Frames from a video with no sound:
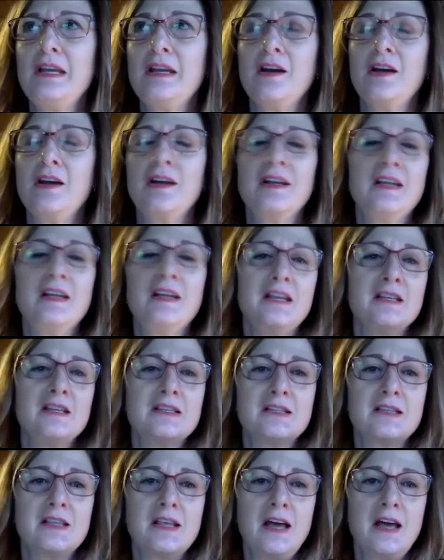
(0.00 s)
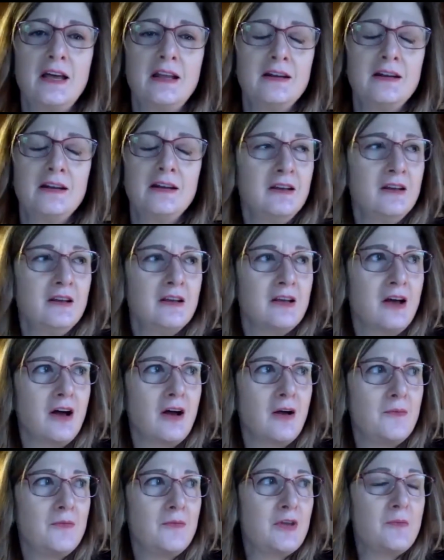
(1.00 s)
on, is that
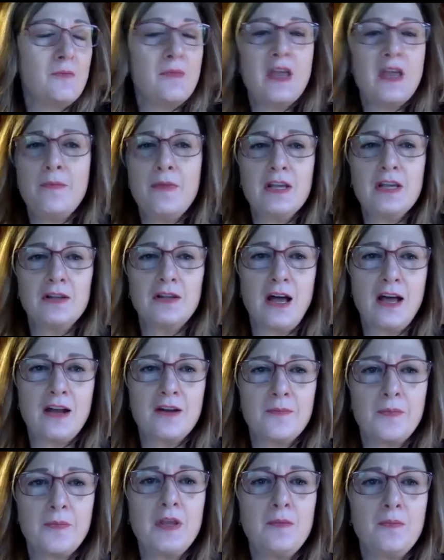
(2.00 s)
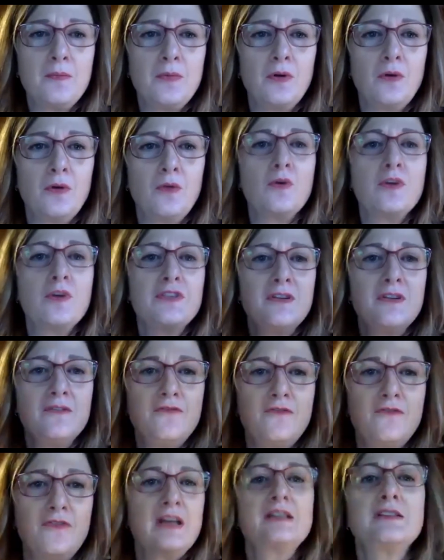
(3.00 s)
There may be a lot of people with
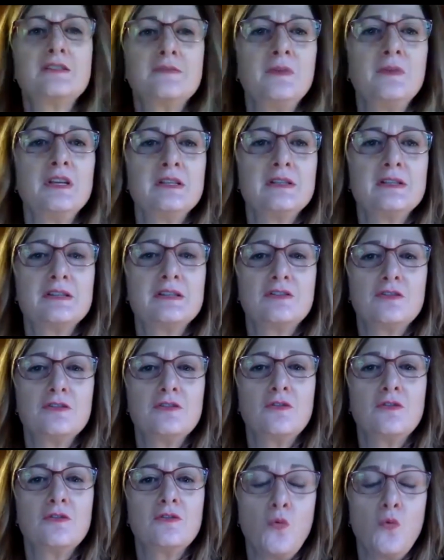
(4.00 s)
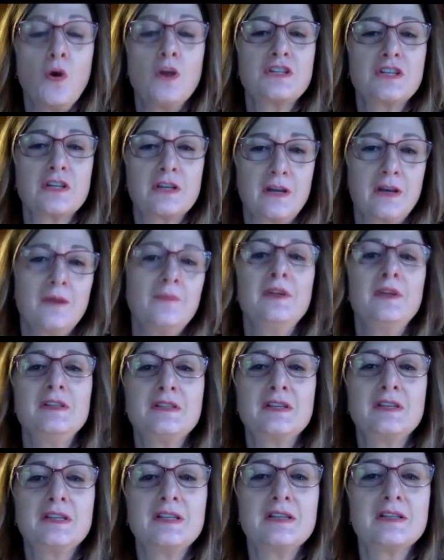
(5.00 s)
investments who want to come
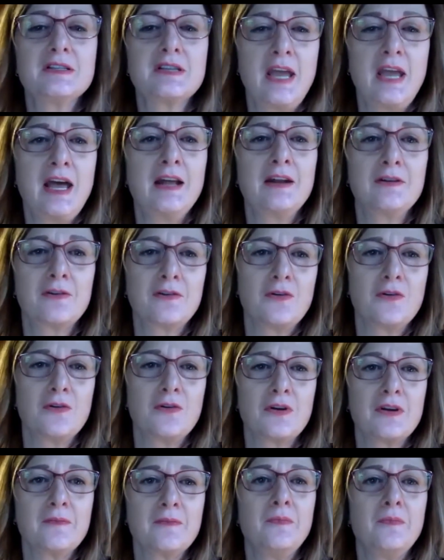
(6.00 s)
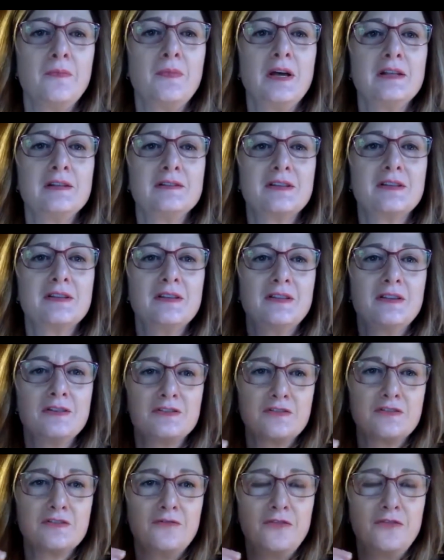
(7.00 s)
into this category, but
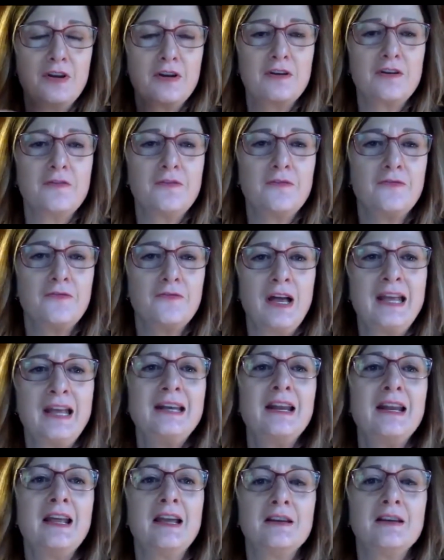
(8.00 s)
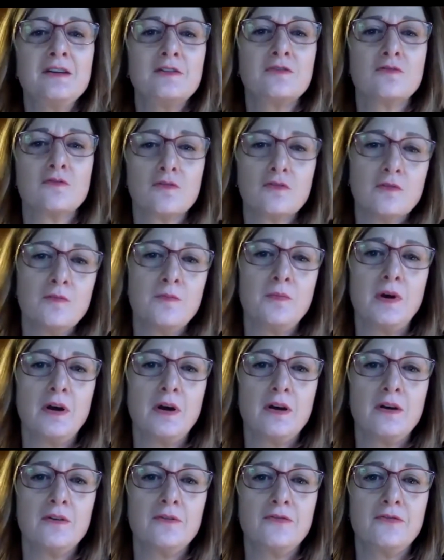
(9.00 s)
there's a very finite group
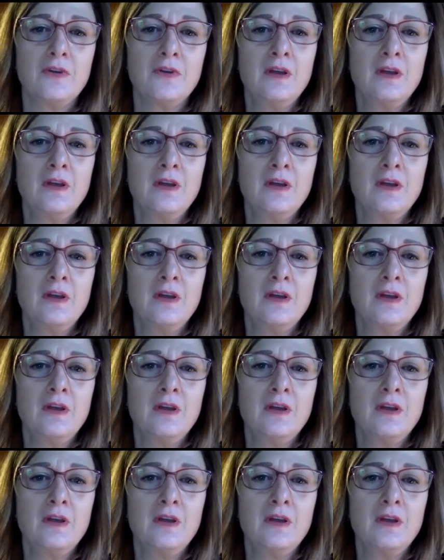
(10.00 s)
of